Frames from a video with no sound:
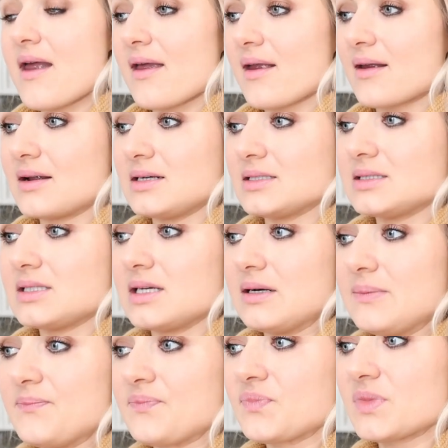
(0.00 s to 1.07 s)
And
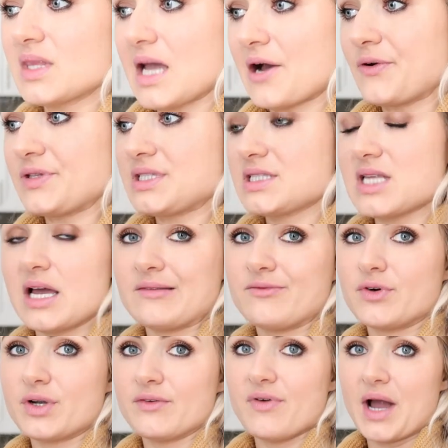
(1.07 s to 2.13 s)
now it's
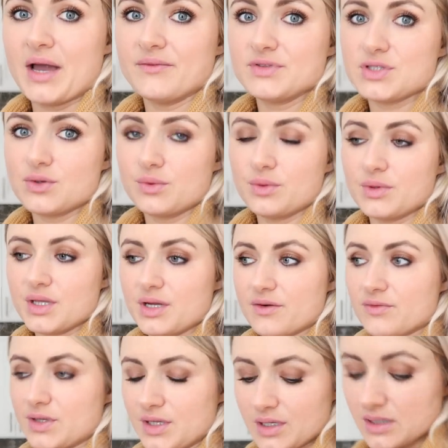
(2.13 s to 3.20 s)
10.45, so we were there
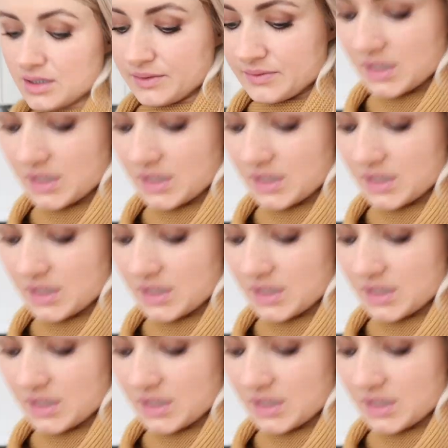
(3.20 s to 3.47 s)
for like